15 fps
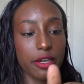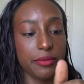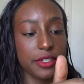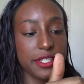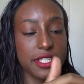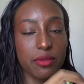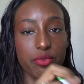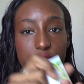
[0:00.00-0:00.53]

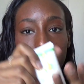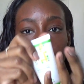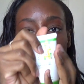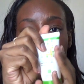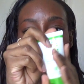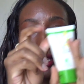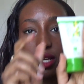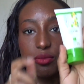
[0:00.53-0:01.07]
This is a pretty
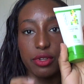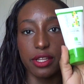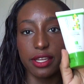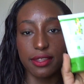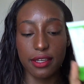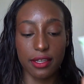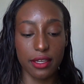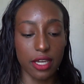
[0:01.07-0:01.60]
big sample, I
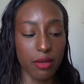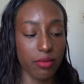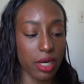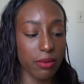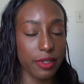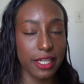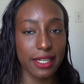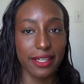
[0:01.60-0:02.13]
think. I'm
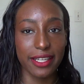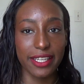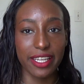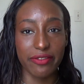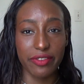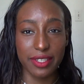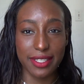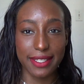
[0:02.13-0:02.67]
probably gonna
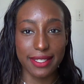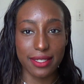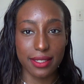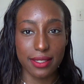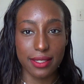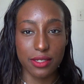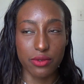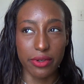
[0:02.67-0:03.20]
give it
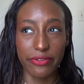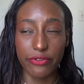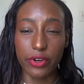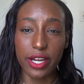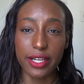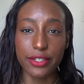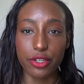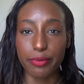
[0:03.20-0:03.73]
to a
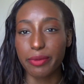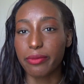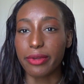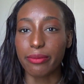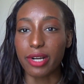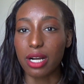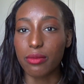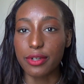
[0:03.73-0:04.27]
friend or maybe my
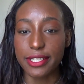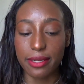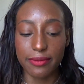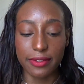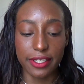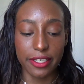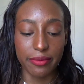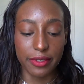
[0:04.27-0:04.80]
mom or
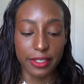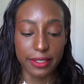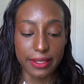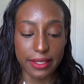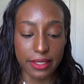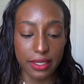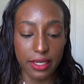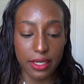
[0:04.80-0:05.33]
something
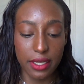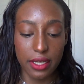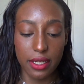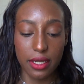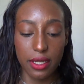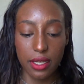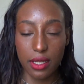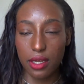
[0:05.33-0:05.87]
because
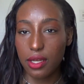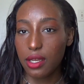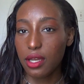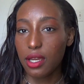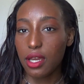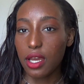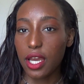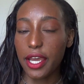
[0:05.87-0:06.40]

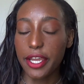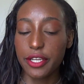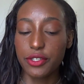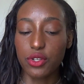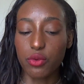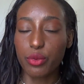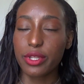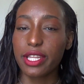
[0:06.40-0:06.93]
I
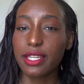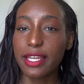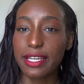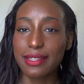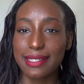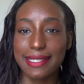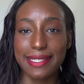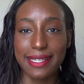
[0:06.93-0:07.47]
don't really like
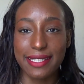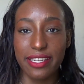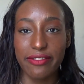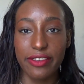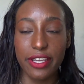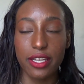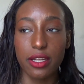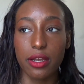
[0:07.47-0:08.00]
the scent of
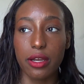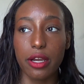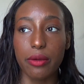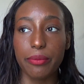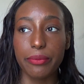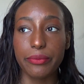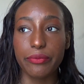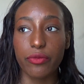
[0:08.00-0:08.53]
it,
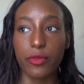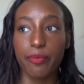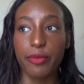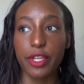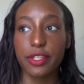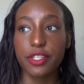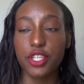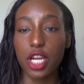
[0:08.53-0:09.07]

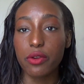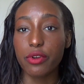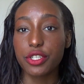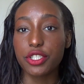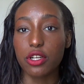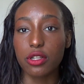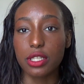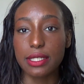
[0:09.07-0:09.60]
but the shower
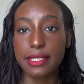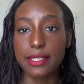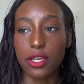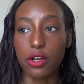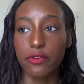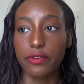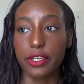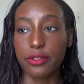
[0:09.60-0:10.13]
gel
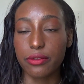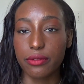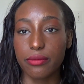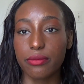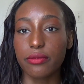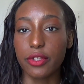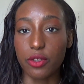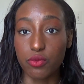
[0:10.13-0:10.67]
itself,
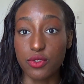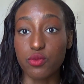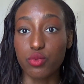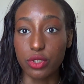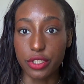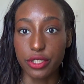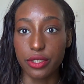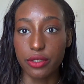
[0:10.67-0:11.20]
it was
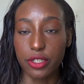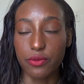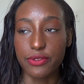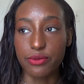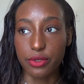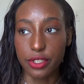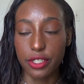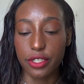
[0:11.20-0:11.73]
really
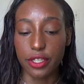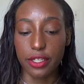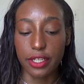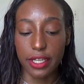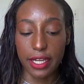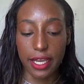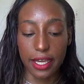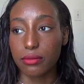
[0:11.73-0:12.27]
good.
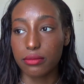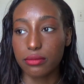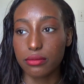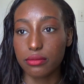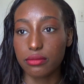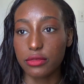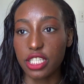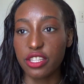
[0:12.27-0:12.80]
It had
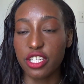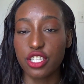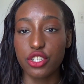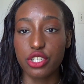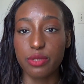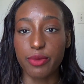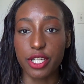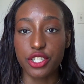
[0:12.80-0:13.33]
nothing too
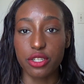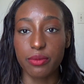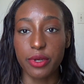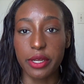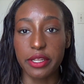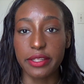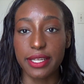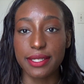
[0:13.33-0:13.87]
special
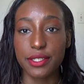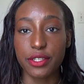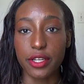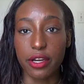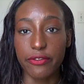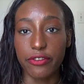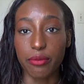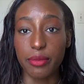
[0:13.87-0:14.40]
about it that stood
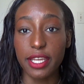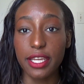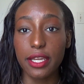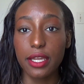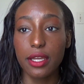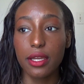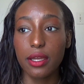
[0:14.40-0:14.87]
out for me,